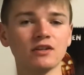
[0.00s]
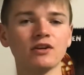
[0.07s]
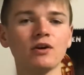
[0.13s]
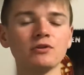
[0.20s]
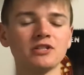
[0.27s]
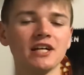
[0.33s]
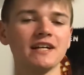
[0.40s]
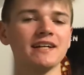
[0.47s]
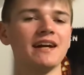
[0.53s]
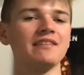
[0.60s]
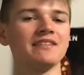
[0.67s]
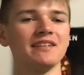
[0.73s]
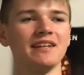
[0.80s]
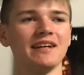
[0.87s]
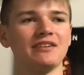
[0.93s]
Go check
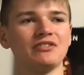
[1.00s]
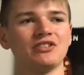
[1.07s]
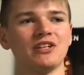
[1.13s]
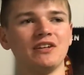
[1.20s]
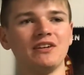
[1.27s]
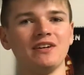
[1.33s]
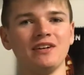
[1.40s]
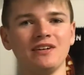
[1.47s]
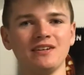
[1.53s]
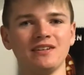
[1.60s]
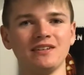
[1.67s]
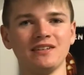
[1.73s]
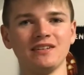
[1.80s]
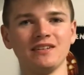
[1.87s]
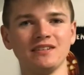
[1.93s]
out the Lego trailer.
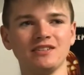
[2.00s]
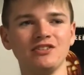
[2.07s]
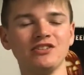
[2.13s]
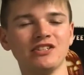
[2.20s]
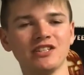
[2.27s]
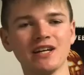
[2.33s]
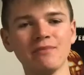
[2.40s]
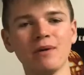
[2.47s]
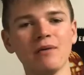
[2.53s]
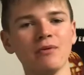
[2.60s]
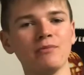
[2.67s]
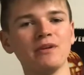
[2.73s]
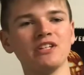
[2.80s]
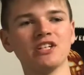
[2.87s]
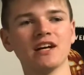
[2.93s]
You can skip
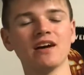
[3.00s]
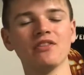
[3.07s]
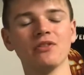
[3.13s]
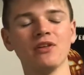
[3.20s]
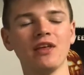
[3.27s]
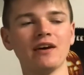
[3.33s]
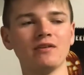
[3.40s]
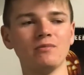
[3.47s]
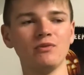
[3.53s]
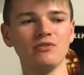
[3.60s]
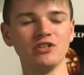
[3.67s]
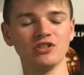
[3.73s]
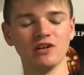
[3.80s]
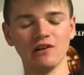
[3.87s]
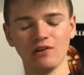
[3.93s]
Bumblebee. Check out the Lego
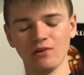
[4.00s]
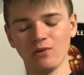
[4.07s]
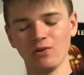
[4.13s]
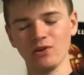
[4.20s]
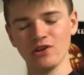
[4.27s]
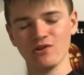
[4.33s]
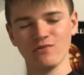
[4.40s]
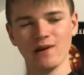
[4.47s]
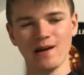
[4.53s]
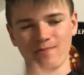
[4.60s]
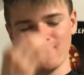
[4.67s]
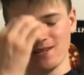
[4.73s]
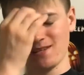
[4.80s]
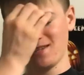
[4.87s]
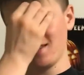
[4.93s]
Movie trailer. Holy
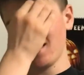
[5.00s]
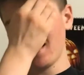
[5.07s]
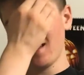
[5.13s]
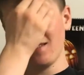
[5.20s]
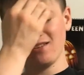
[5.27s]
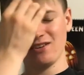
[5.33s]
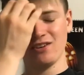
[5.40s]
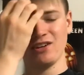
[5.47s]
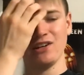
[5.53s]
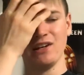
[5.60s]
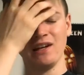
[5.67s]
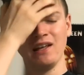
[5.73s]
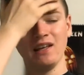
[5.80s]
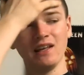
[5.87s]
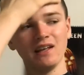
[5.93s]
crap, does that look
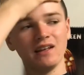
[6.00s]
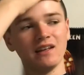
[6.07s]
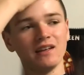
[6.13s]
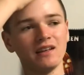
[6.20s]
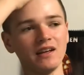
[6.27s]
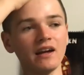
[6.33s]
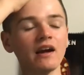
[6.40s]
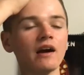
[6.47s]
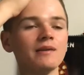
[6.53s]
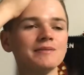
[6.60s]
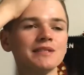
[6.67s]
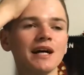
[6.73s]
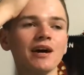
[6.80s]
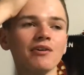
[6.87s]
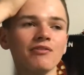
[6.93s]
good? It
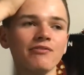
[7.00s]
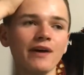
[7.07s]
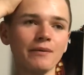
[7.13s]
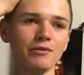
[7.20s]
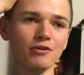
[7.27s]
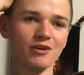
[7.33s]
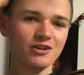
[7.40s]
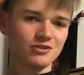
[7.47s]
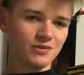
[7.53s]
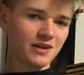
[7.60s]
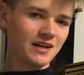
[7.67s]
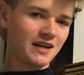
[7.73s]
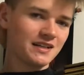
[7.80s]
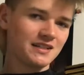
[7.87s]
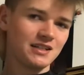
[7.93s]
comes out February
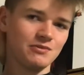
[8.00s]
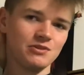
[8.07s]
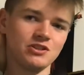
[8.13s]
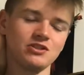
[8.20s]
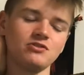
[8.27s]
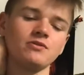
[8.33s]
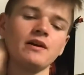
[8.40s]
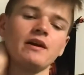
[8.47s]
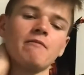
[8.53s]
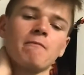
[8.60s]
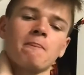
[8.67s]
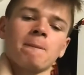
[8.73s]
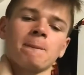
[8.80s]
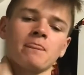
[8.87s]
2019, which is great.